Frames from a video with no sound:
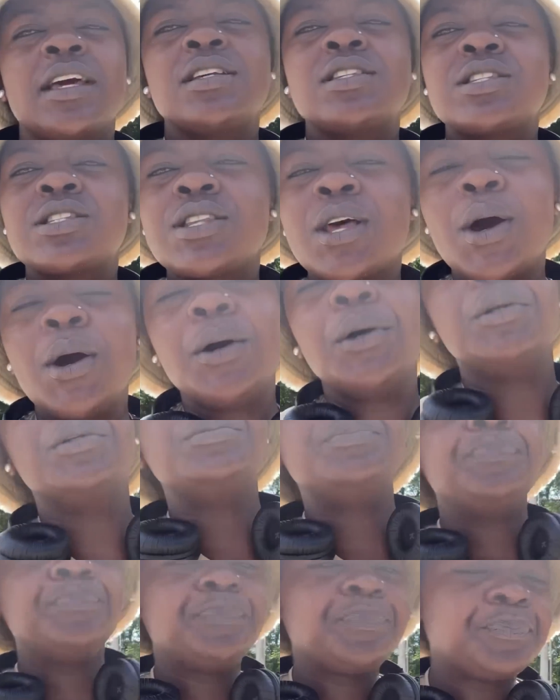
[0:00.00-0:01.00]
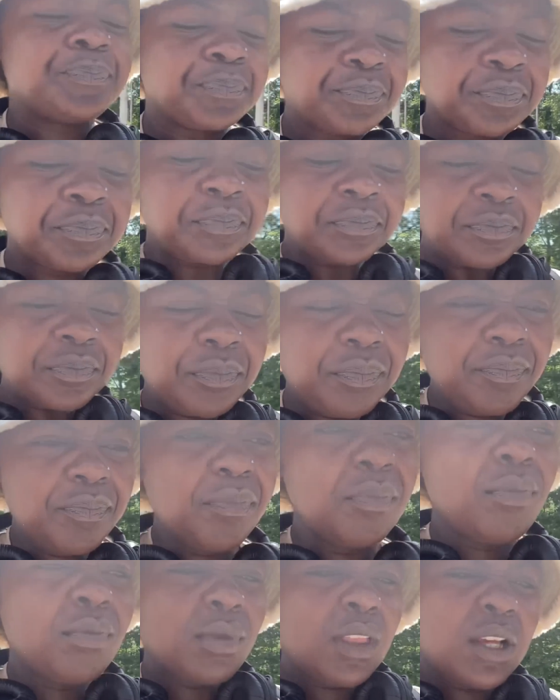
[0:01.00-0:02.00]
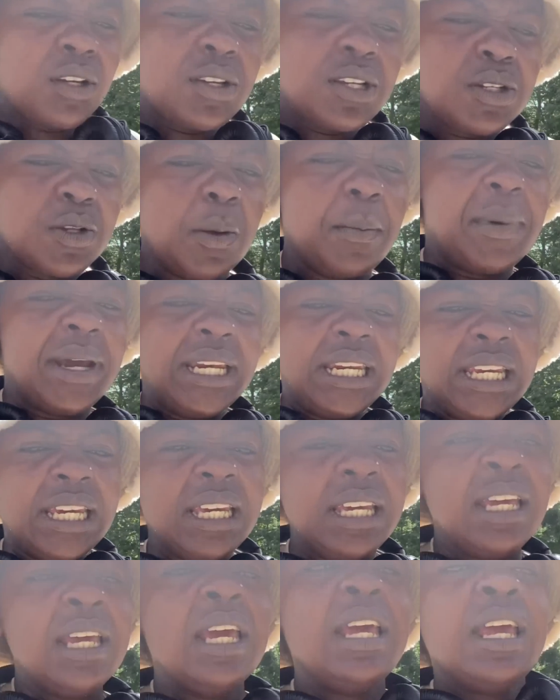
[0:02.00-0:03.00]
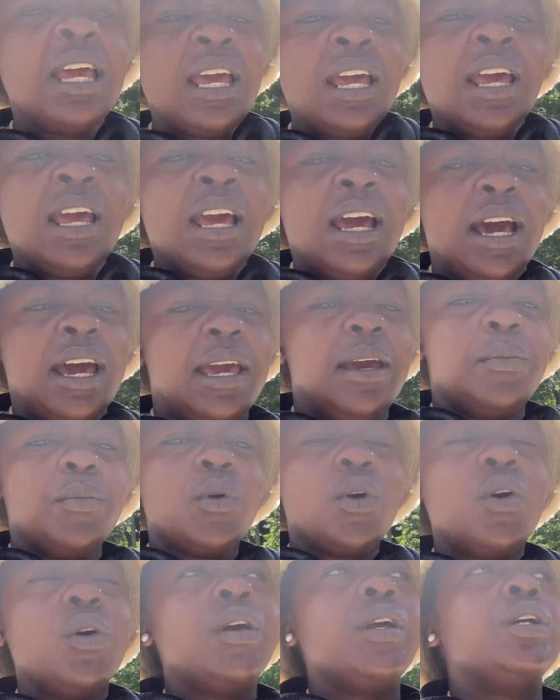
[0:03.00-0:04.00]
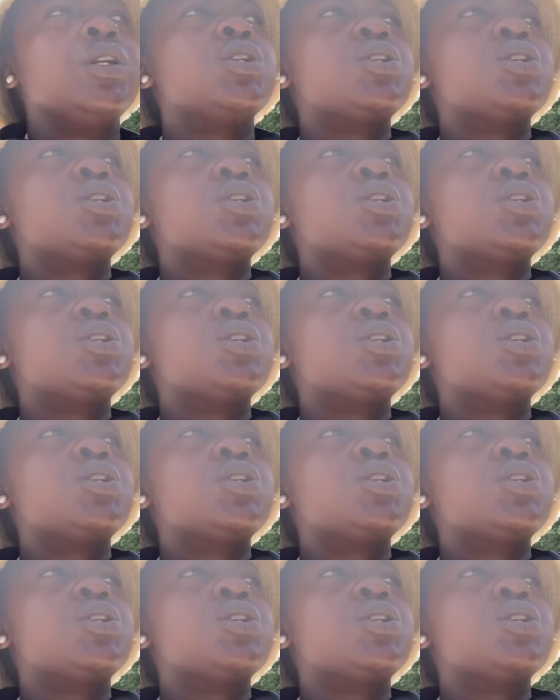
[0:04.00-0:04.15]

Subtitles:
so this is on Monday. I am going